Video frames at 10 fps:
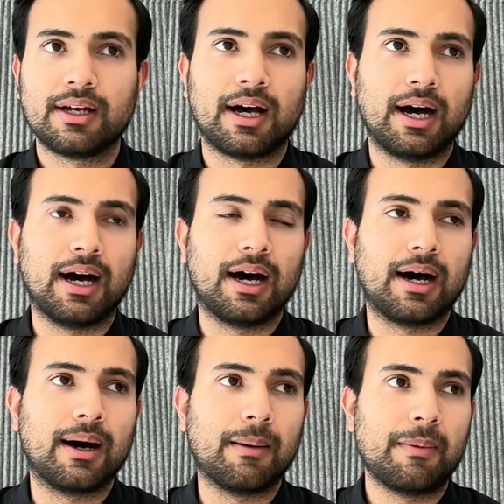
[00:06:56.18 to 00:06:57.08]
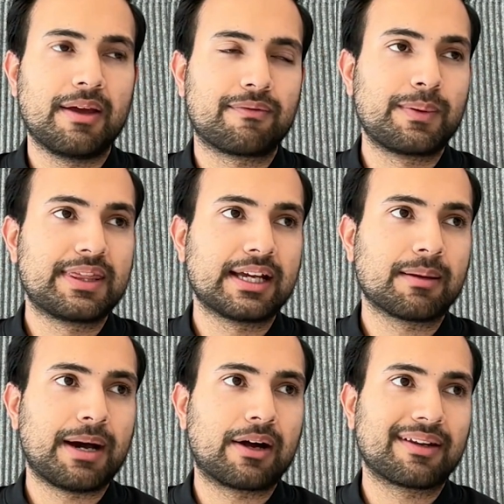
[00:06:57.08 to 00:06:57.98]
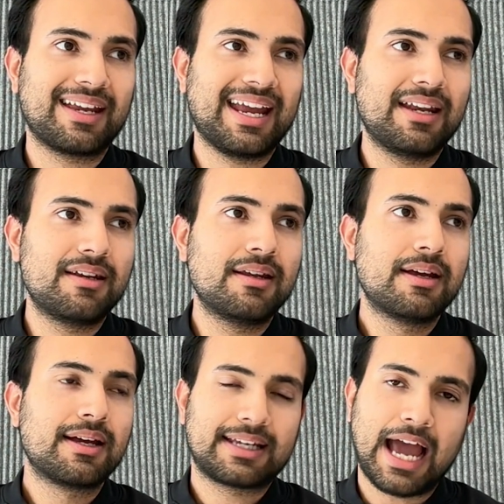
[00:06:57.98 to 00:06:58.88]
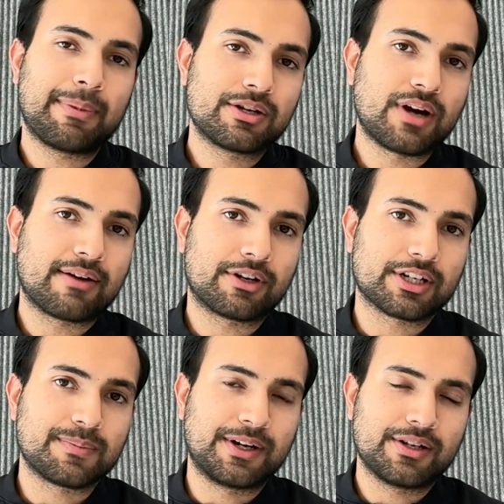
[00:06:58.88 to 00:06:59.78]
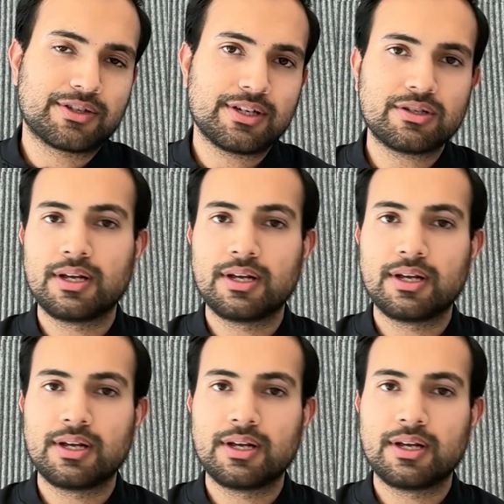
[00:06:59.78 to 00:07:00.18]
Uh, if we think about in-cabin driver experiences,